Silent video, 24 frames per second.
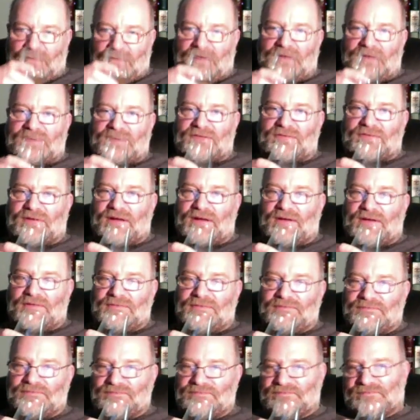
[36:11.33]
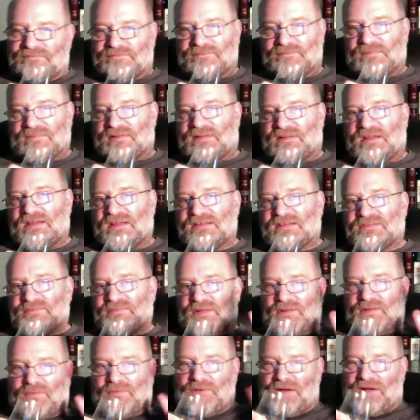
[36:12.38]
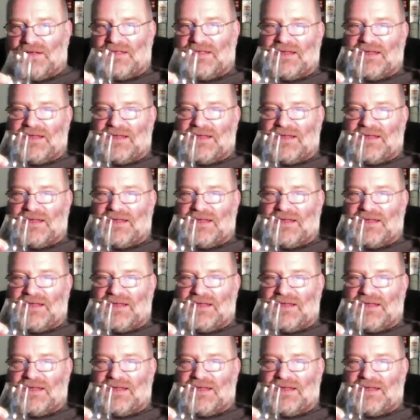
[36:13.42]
That's right. It takes me a while.